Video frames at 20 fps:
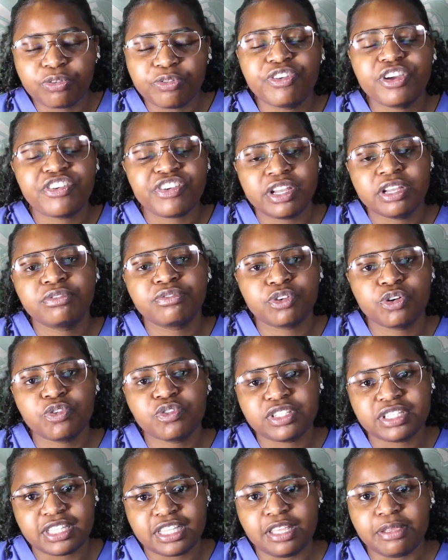very involved
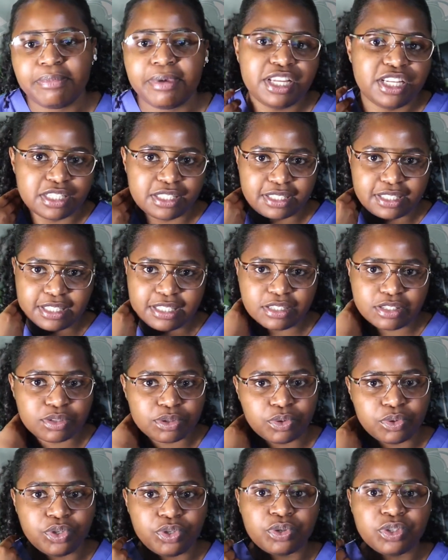in the emergency.
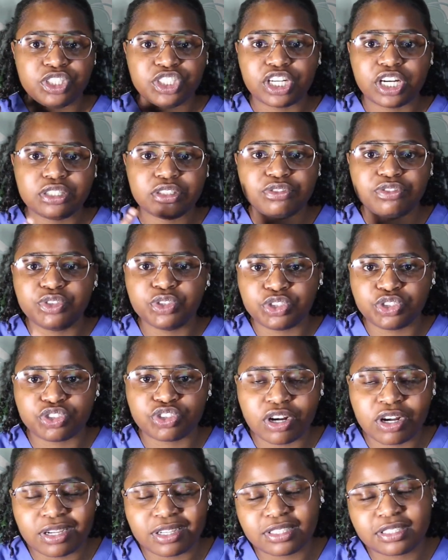So you're in charge of your
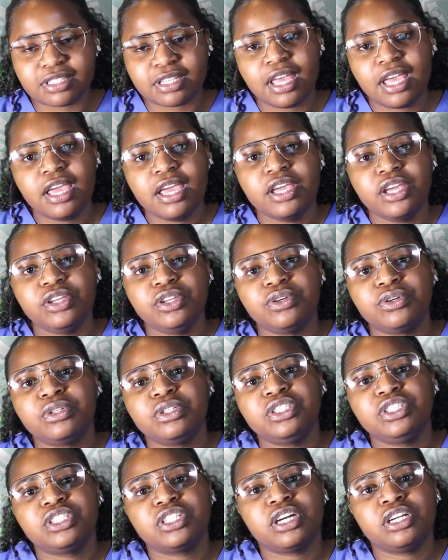drugs, you're
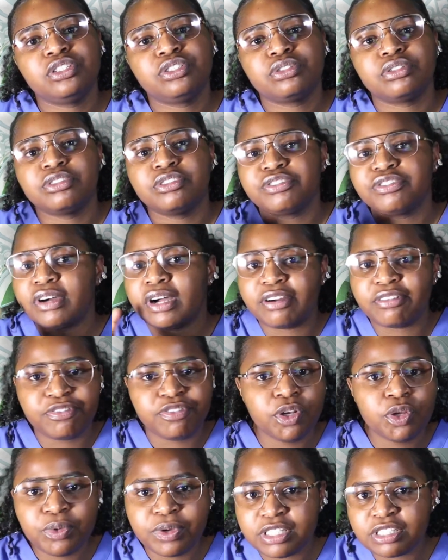in charge of
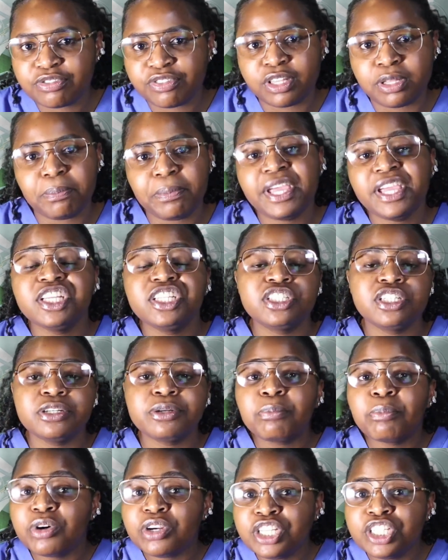fluids for the patient,
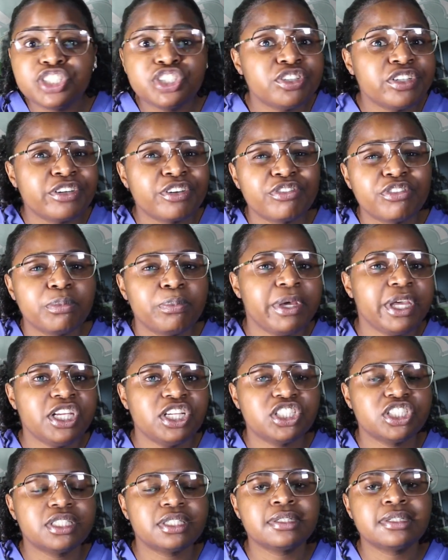monitoring of the
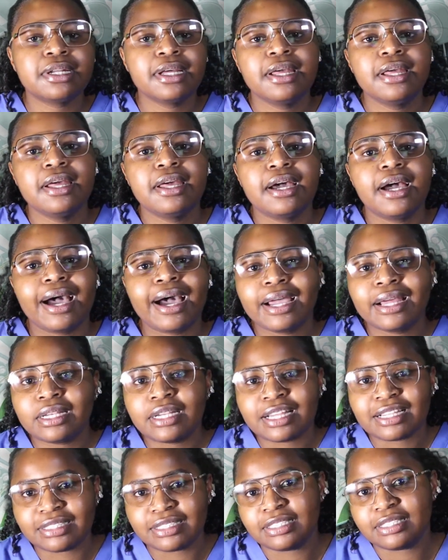patient, and
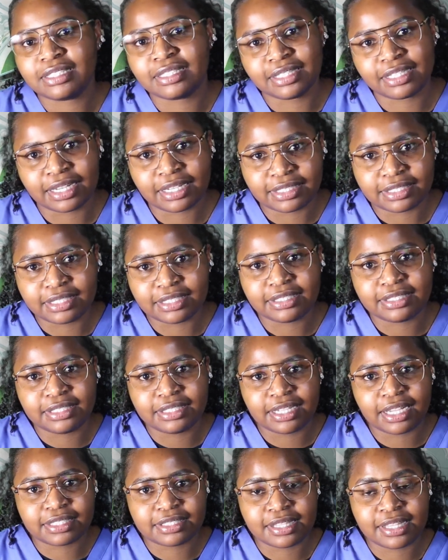assisting the
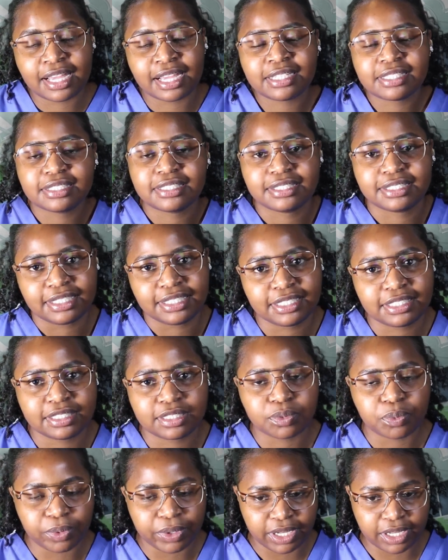anesthetist
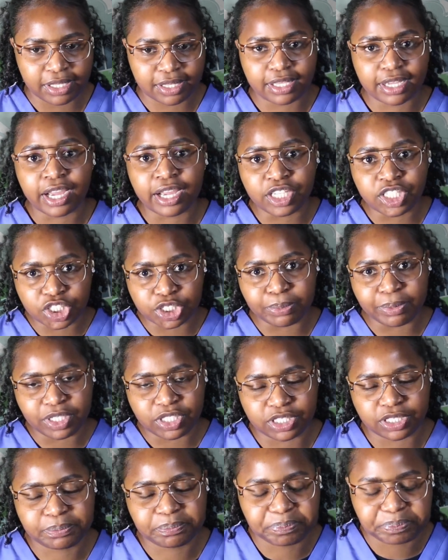with intubation.